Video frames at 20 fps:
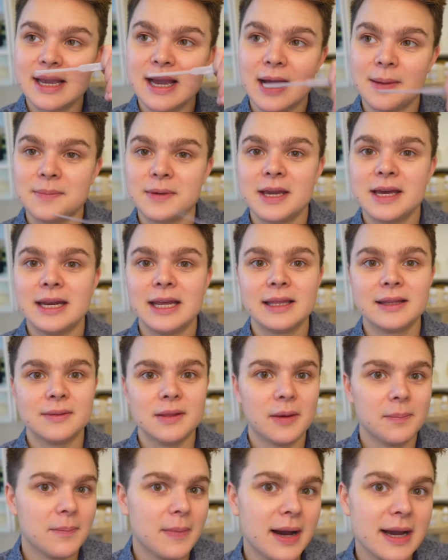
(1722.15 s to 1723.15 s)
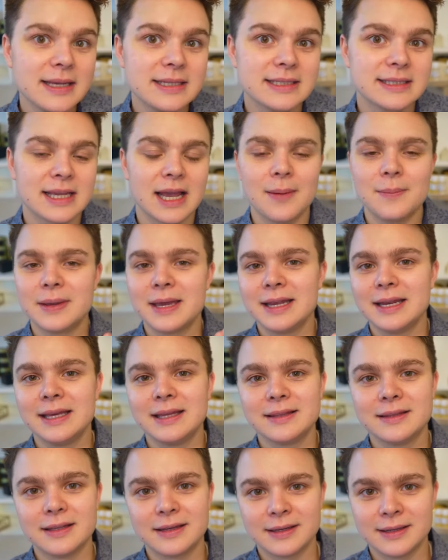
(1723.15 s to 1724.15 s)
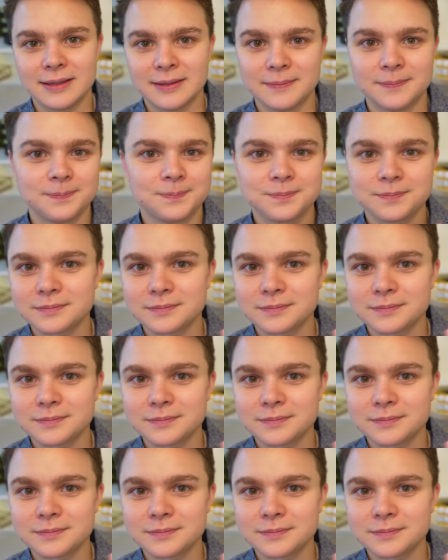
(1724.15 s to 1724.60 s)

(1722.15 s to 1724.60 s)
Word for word: I'm getting the musk, I'm getting the